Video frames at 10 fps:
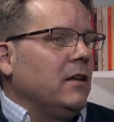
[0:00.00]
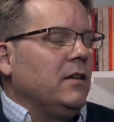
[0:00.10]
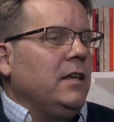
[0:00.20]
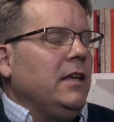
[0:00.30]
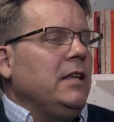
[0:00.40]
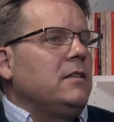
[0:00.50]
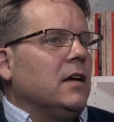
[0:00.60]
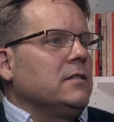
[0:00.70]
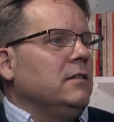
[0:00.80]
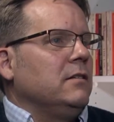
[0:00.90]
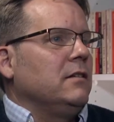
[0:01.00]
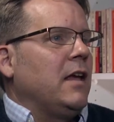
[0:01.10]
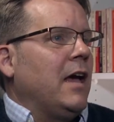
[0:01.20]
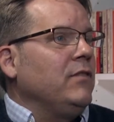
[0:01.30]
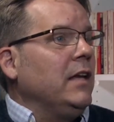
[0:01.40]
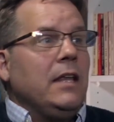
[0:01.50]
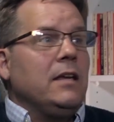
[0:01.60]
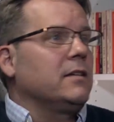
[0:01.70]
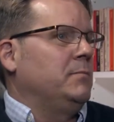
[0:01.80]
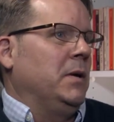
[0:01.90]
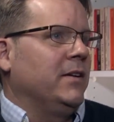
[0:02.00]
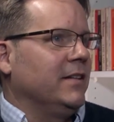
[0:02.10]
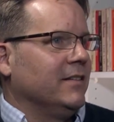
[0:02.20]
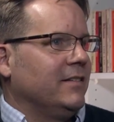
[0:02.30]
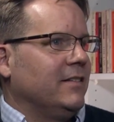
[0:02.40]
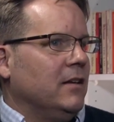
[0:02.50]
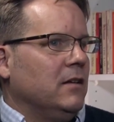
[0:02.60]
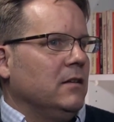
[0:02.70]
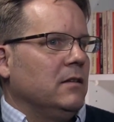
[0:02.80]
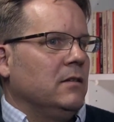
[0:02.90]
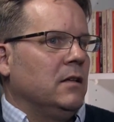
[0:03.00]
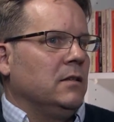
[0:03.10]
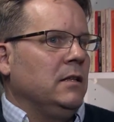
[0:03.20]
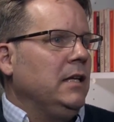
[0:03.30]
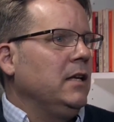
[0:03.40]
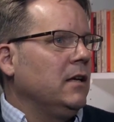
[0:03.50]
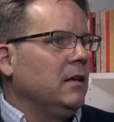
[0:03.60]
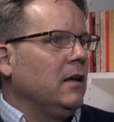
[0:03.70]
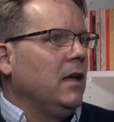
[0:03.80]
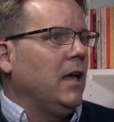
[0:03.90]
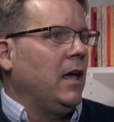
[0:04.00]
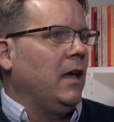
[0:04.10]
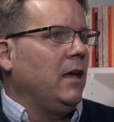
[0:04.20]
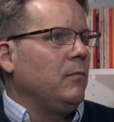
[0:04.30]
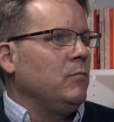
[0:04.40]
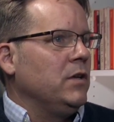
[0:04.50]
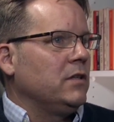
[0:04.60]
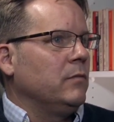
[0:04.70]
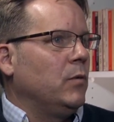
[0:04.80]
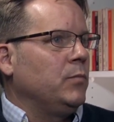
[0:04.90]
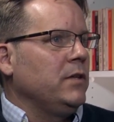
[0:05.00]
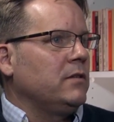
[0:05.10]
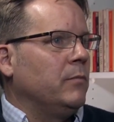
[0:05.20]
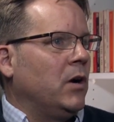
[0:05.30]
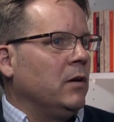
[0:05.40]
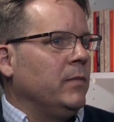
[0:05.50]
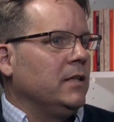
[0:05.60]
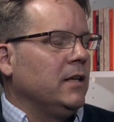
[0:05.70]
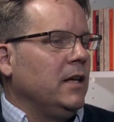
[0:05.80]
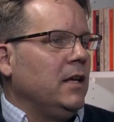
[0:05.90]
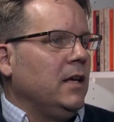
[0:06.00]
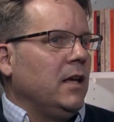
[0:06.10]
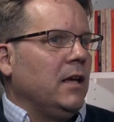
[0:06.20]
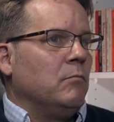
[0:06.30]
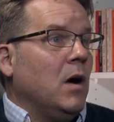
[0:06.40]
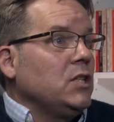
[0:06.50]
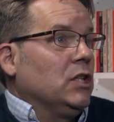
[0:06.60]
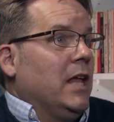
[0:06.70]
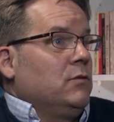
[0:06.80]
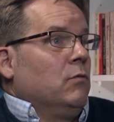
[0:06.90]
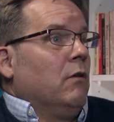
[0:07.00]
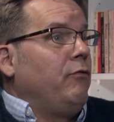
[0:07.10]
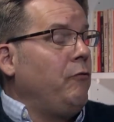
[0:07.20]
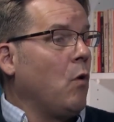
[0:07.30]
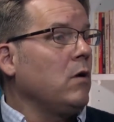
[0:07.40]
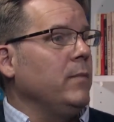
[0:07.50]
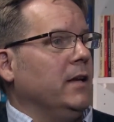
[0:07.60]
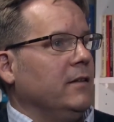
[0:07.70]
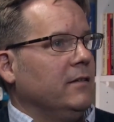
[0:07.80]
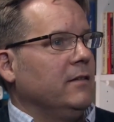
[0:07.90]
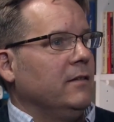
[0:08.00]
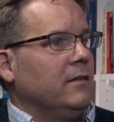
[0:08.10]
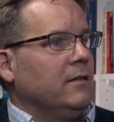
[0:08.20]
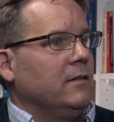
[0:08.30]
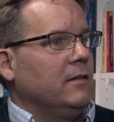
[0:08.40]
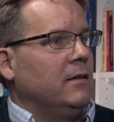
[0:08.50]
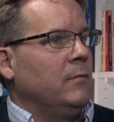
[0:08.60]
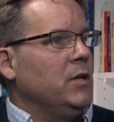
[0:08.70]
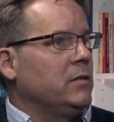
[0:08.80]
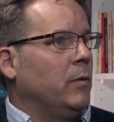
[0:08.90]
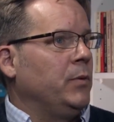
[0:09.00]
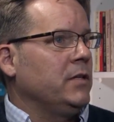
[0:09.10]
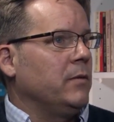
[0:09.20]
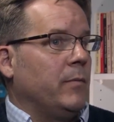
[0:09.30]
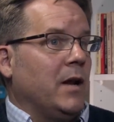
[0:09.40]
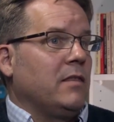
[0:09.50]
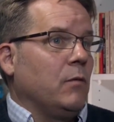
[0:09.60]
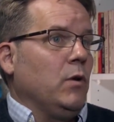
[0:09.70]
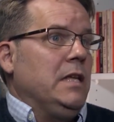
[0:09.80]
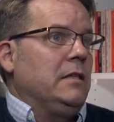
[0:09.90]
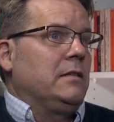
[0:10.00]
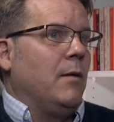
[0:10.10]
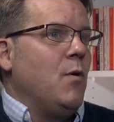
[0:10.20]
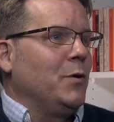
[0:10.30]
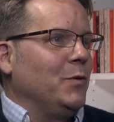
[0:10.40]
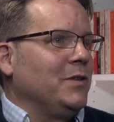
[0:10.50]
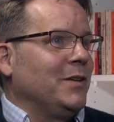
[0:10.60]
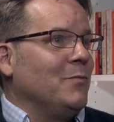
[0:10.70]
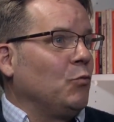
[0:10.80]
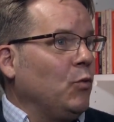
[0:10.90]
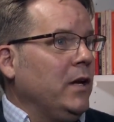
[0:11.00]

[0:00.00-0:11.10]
He doesn't have any experience leading a municipal police department, much less reforming a municipal police department. I think we need someone with some